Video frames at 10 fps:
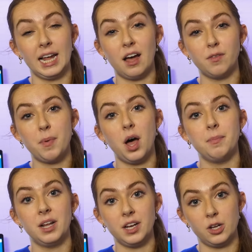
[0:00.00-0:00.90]
have a
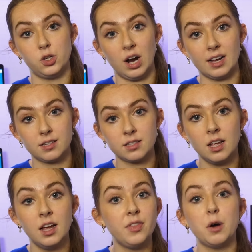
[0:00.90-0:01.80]
permanent address,
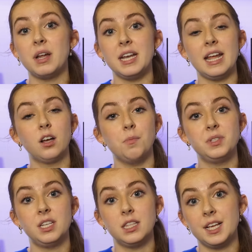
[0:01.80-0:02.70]
that when it comes
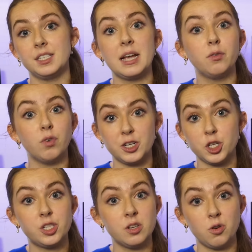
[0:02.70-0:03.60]
to things like
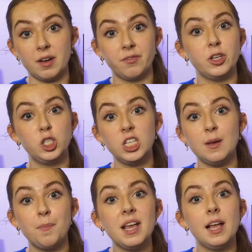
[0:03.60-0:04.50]
registering for
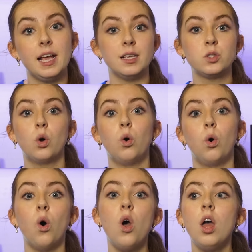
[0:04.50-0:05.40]
GPs
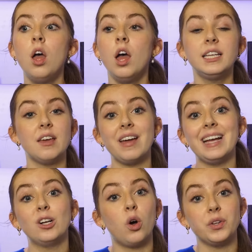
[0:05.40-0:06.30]
or giving
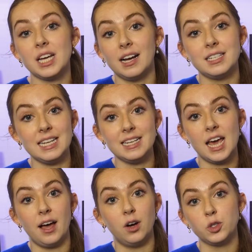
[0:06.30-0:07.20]
contact
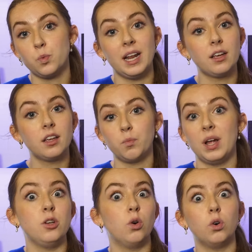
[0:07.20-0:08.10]
details
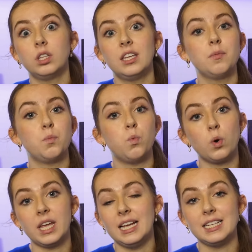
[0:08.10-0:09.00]
when you're
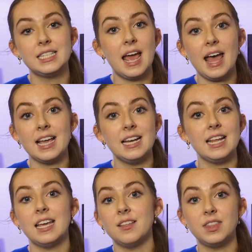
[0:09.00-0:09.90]
walking into
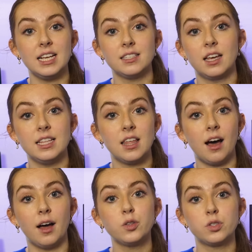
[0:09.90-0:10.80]
A&E and things like
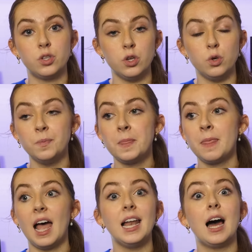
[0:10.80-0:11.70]
that, to
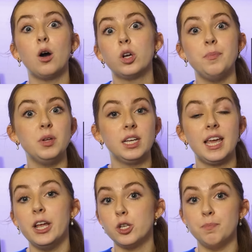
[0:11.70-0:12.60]
allow
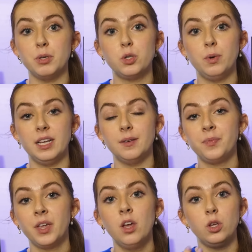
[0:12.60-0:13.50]
communication between
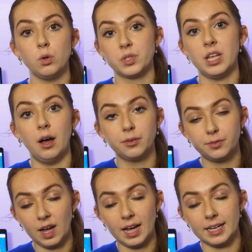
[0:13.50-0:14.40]
yourself
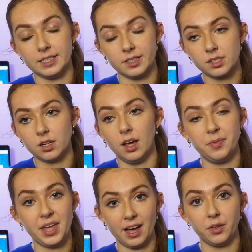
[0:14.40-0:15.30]
and
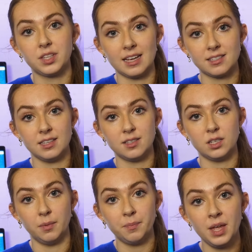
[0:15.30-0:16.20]
the healthcare system,